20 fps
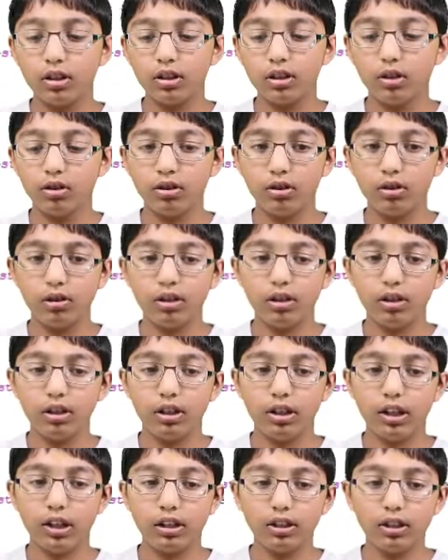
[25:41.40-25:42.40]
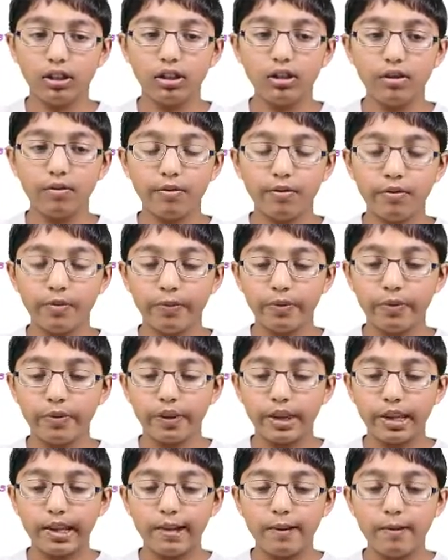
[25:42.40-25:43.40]
colon, enter,
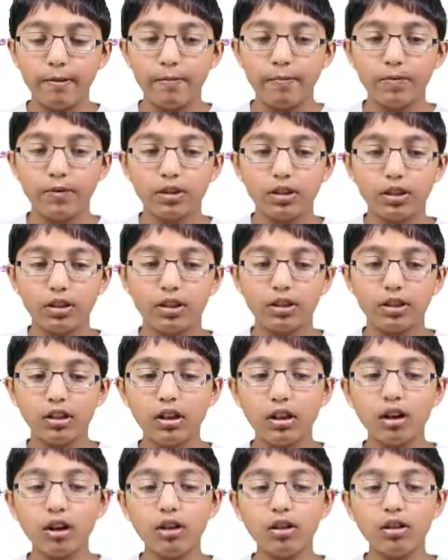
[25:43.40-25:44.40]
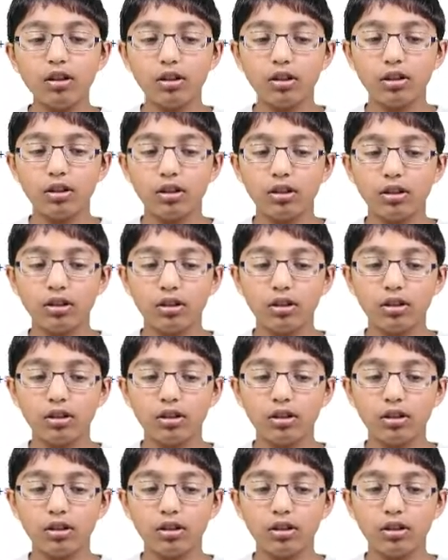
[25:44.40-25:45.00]
start,